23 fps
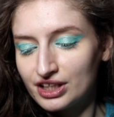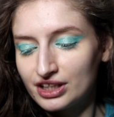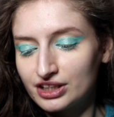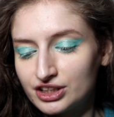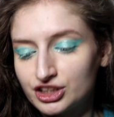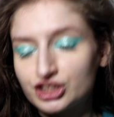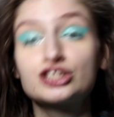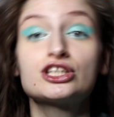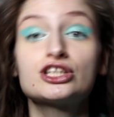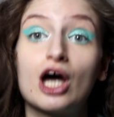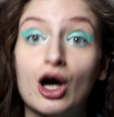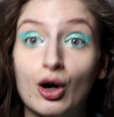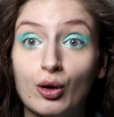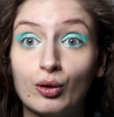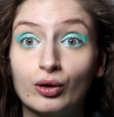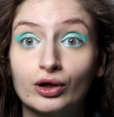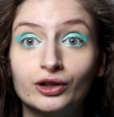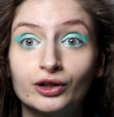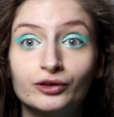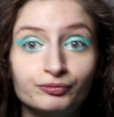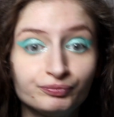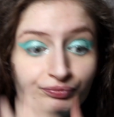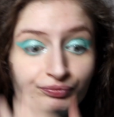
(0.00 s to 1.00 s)
So,
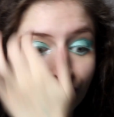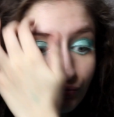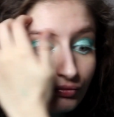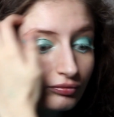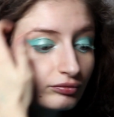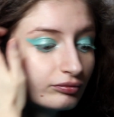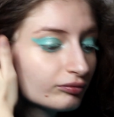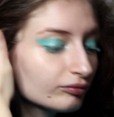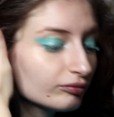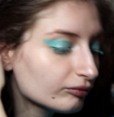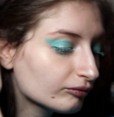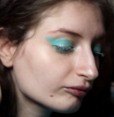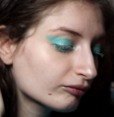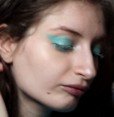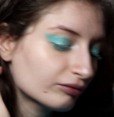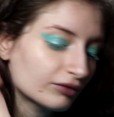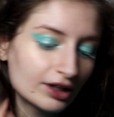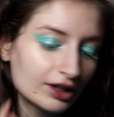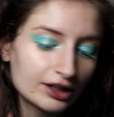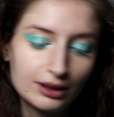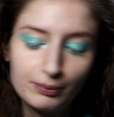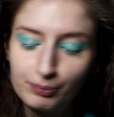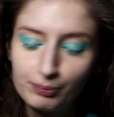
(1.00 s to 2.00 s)

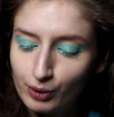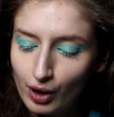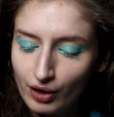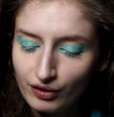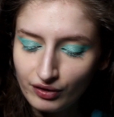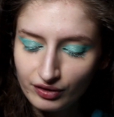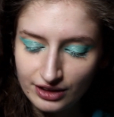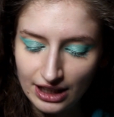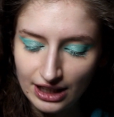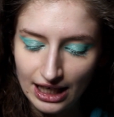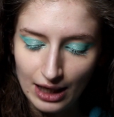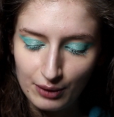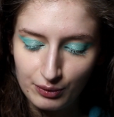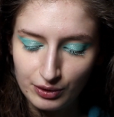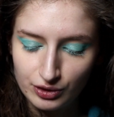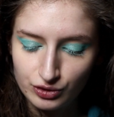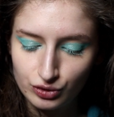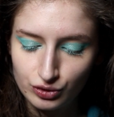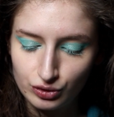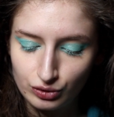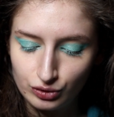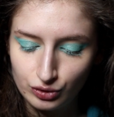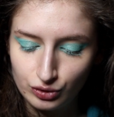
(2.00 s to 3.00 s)
the product that I want
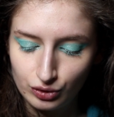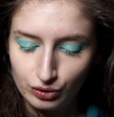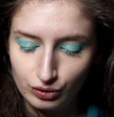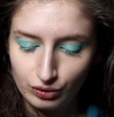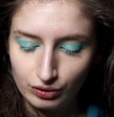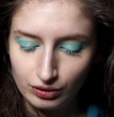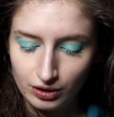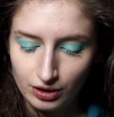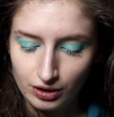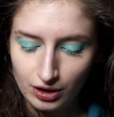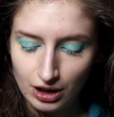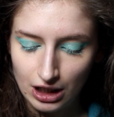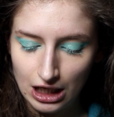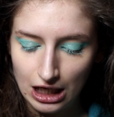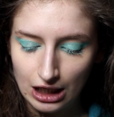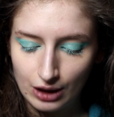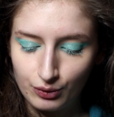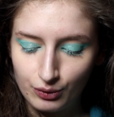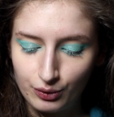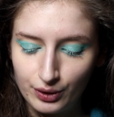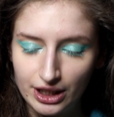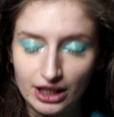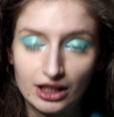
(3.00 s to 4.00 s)
to do a
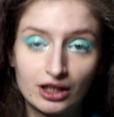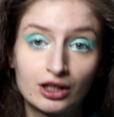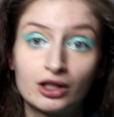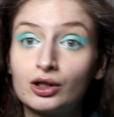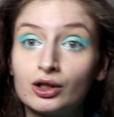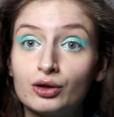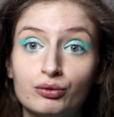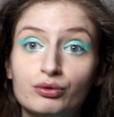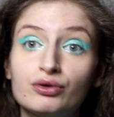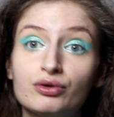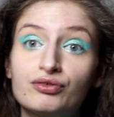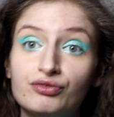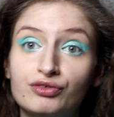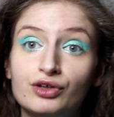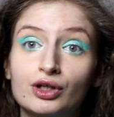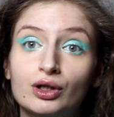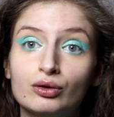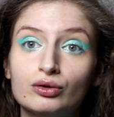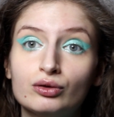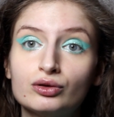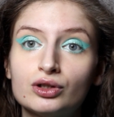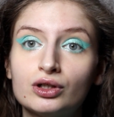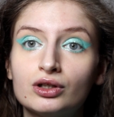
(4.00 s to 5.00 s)
quick
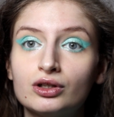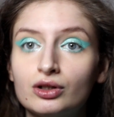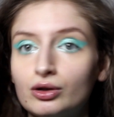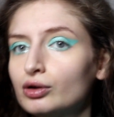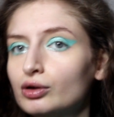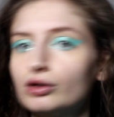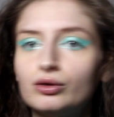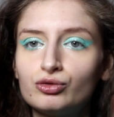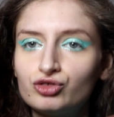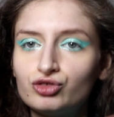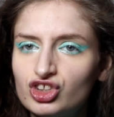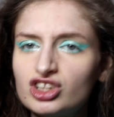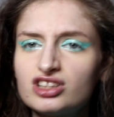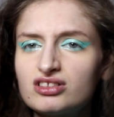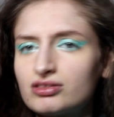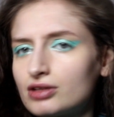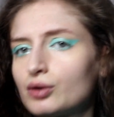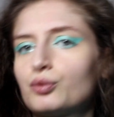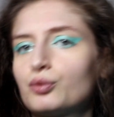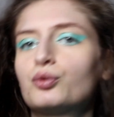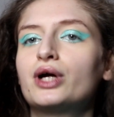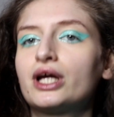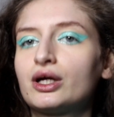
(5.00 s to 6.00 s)
review, just a
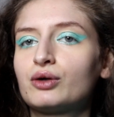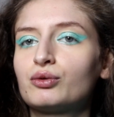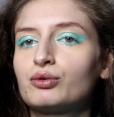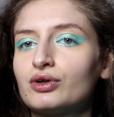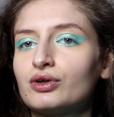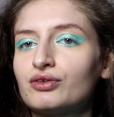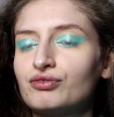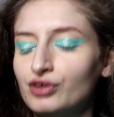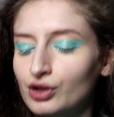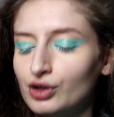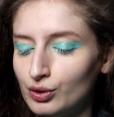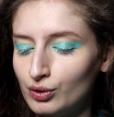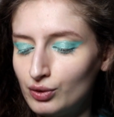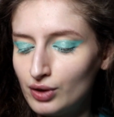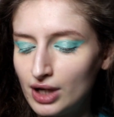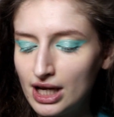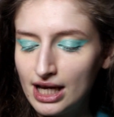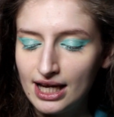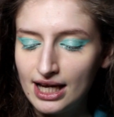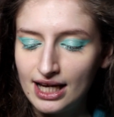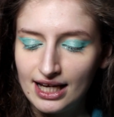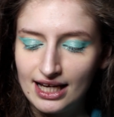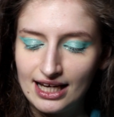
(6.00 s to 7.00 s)
quick review,
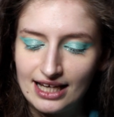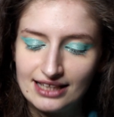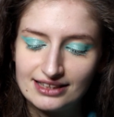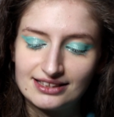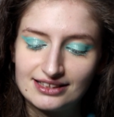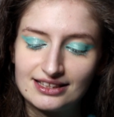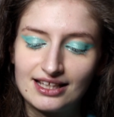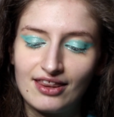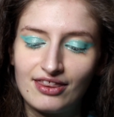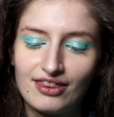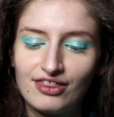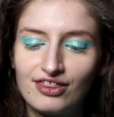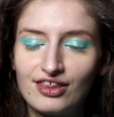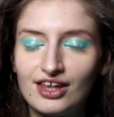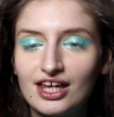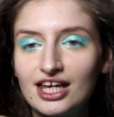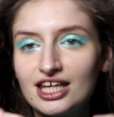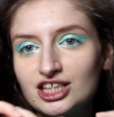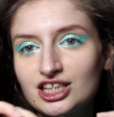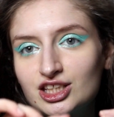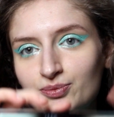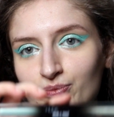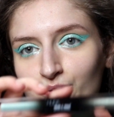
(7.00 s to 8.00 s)
it's
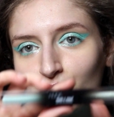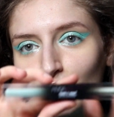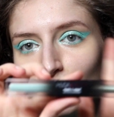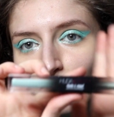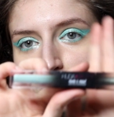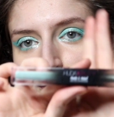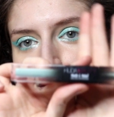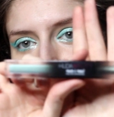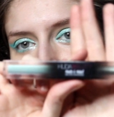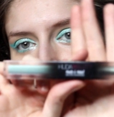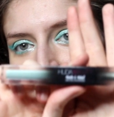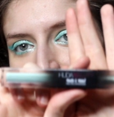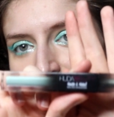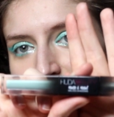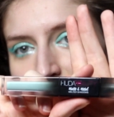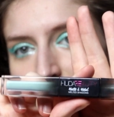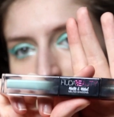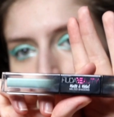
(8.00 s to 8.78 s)
this product